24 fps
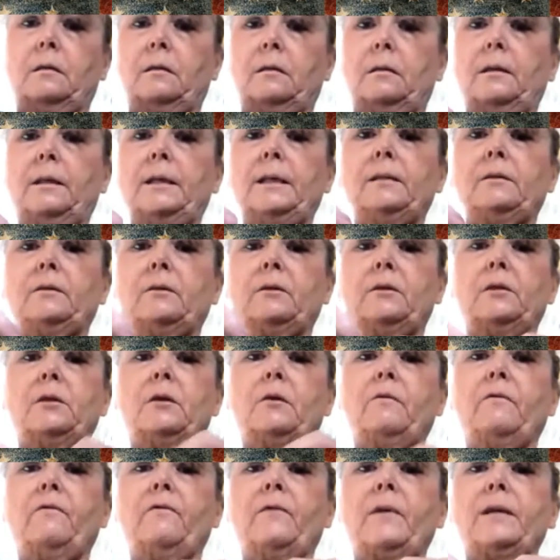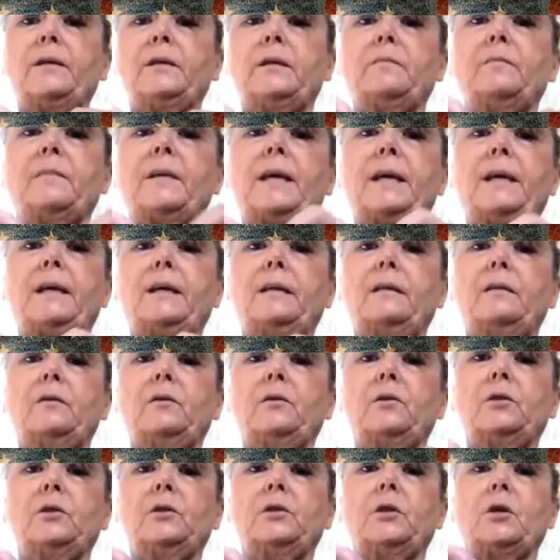These are so fun to make and they're
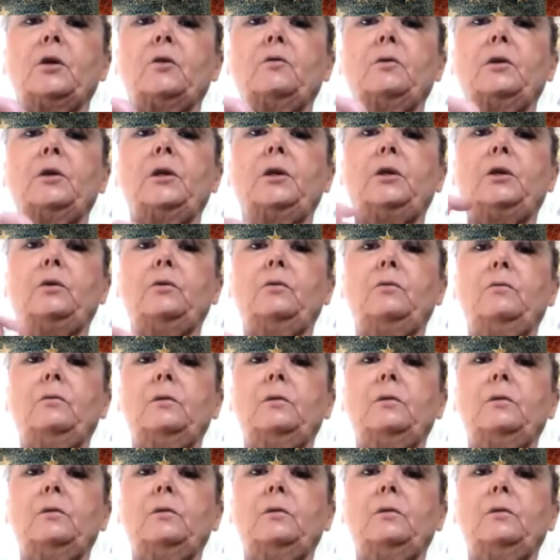so cute.